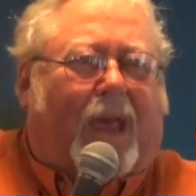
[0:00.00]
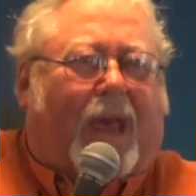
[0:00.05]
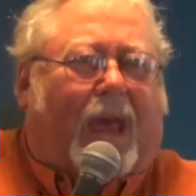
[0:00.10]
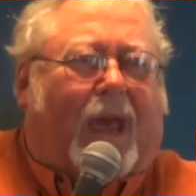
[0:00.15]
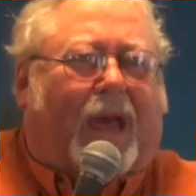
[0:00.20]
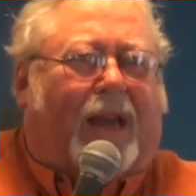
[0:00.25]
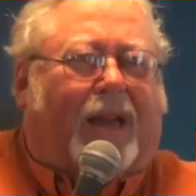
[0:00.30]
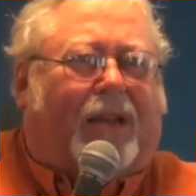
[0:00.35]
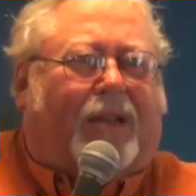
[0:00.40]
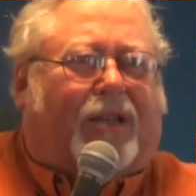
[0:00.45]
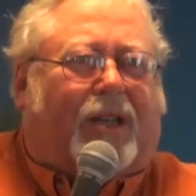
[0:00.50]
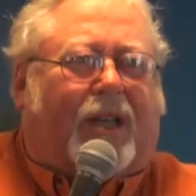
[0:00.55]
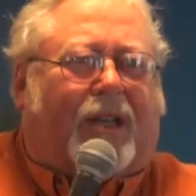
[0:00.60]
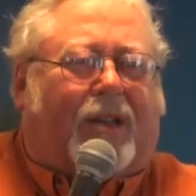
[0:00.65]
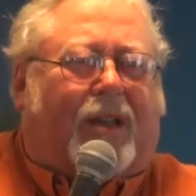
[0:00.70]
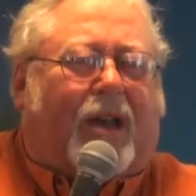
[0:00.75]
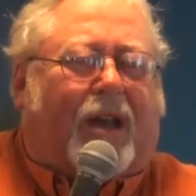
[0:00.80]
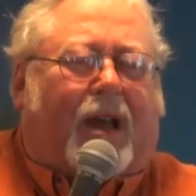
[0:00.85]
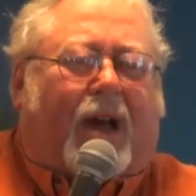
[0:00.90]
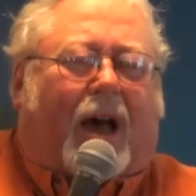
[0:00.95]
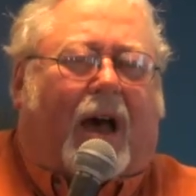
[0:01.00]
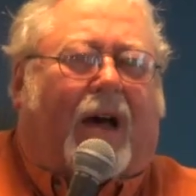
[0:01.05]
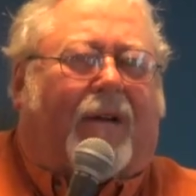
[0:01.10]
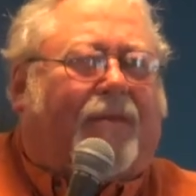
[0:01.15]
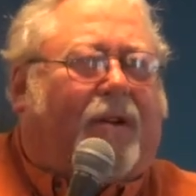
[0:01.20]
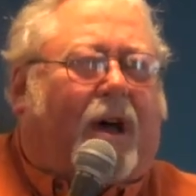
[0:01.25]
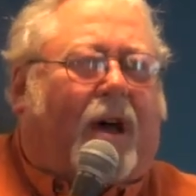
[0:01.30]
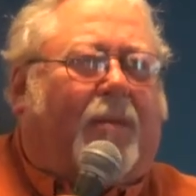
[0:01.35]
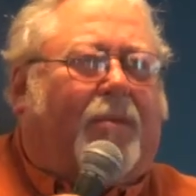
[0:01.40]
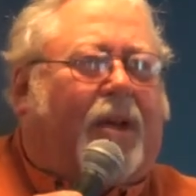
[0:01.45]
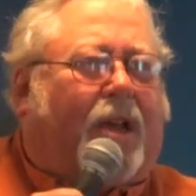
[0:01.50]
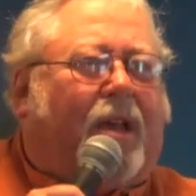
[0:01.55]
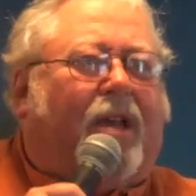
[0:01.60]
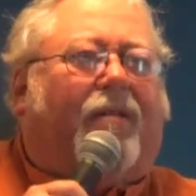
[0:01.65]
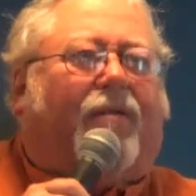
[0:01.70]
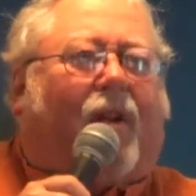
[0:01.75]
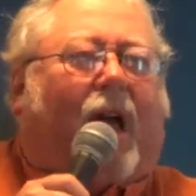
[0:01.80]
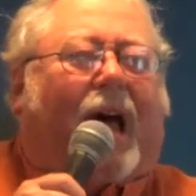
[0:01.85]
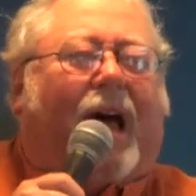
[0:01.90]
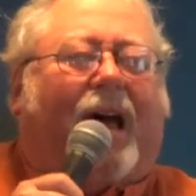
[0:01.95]
And he said, I've come to
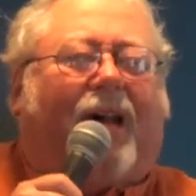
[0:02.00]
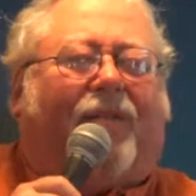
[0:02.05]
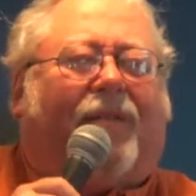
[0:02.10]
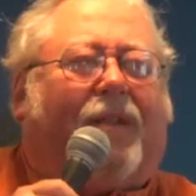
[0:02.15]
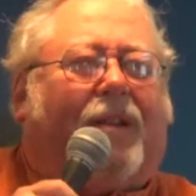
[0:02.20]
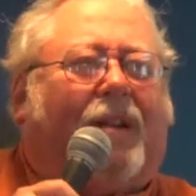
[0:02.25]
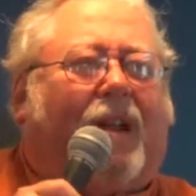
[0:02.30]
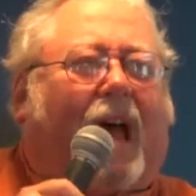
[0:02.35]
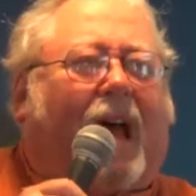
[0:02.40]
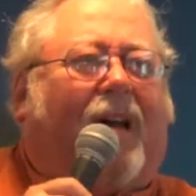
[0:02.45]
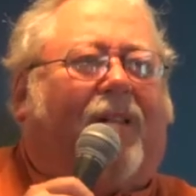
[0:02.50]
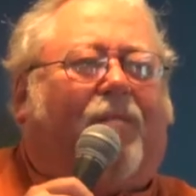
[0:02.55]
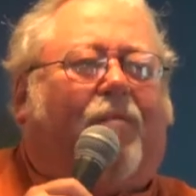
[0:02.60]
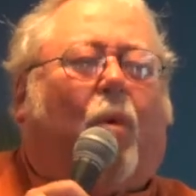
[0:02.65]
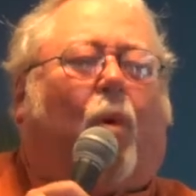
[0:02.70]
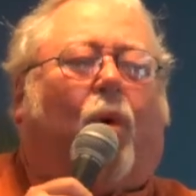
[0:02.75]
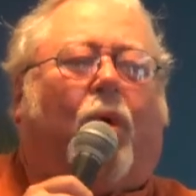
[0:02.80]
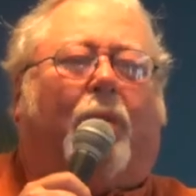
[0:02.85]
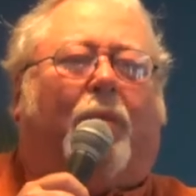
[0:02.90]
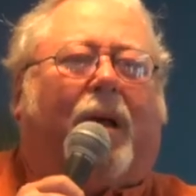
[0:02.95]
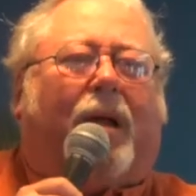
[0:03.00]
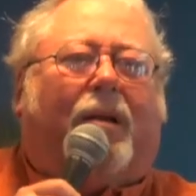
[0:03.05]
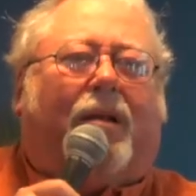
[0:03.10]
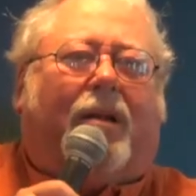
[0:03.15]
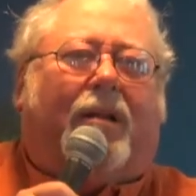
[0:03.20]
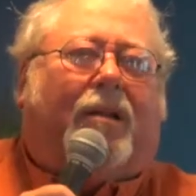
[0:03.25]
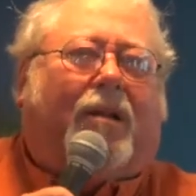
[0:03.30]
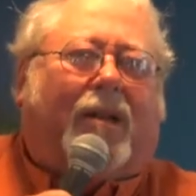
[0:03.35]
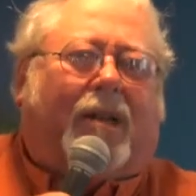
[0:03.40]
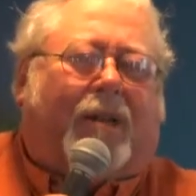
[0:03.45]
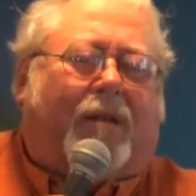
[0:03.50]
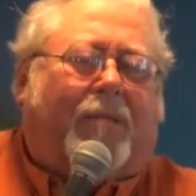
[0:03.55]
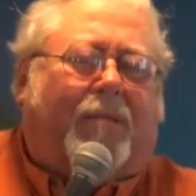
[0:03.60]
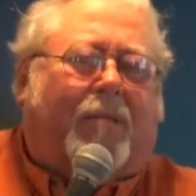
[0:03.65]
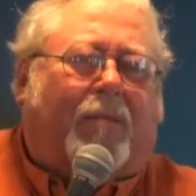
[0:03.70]
give life and life more abundantly.